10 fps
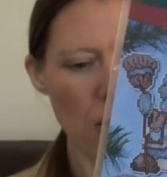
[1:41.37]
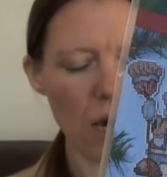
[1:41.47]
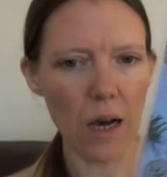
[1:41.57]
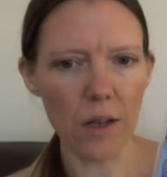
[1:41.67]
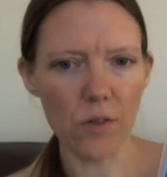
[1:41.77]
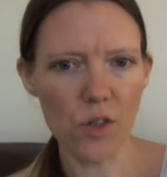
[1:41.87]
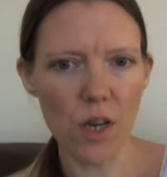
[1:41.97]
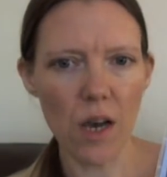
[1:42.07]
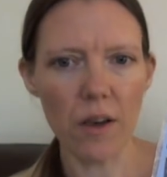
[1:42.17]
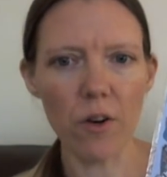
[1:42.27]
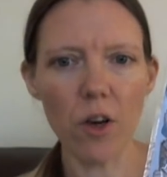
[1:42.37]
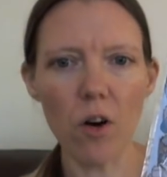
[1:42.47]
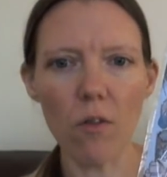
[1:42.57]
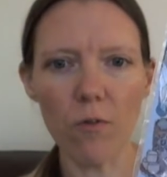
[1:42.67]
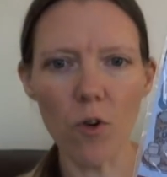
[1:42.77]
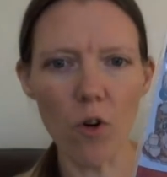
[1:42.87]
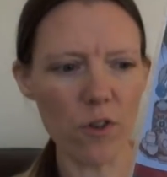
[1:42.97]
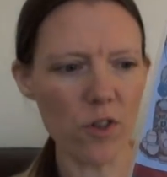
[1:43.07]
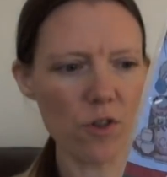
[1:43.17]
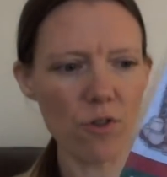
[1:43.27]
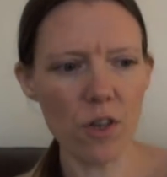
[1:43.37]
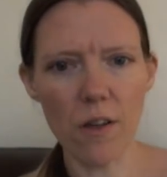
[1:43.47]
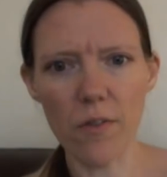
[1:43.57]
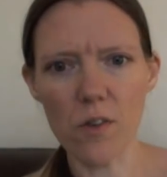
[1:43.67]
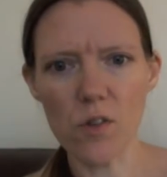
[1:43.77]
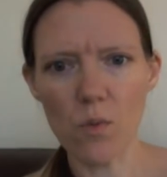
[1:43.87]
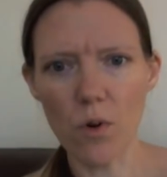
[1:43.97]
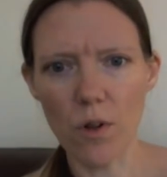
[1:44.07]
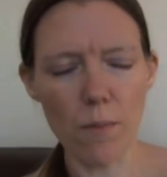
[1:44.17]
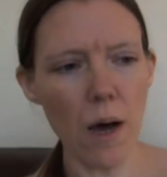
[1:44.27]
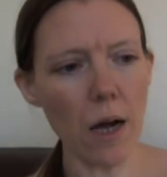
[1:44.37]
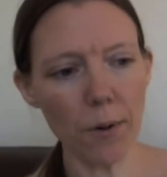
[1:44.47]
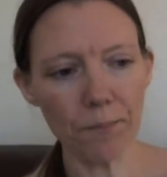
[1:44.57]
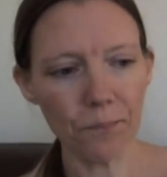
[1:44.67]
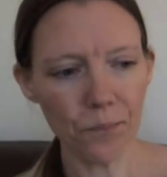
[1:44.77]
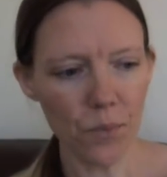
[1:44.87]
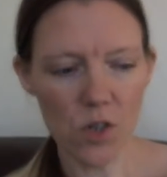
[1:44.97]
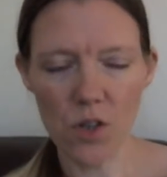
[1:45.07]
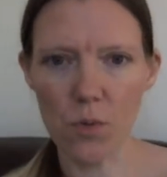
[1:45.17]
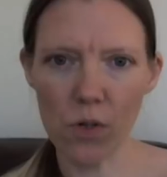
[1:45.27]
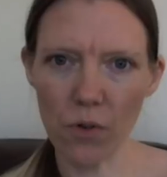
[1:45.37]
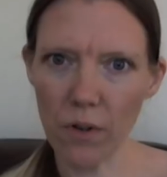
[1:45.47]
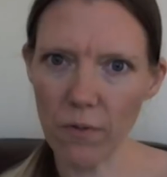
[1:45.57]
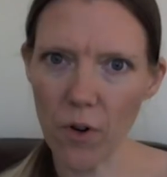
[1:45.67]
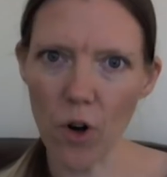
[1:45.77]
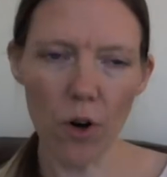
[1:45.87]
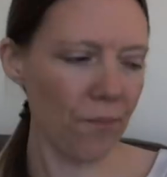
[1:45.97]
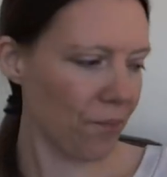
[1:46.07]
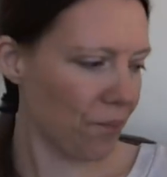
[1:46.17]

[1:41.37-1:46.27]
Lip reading: And I only got 4, there's 3 then, there's one at the back. So there was only 4,